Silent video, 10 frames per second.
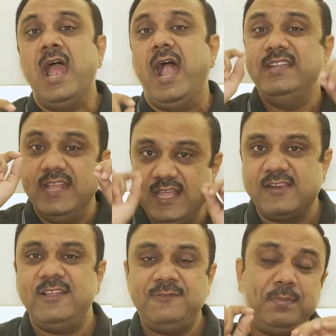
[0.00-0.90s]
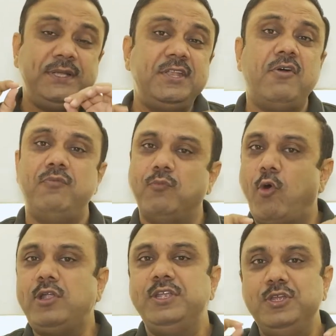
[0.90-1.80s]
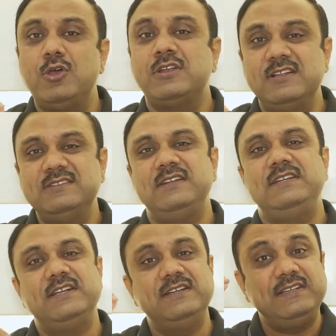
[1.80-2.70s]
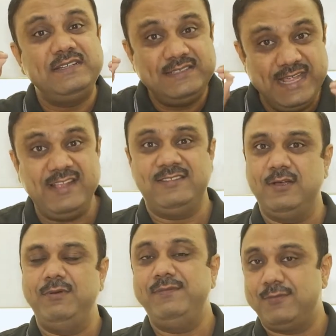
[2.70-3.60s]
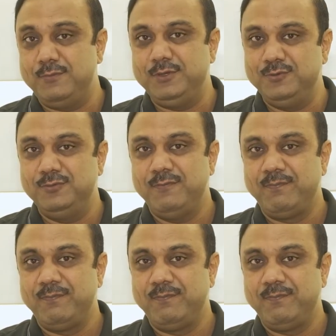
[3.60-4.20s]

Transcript: and irrespective of what your consultant takes away from you.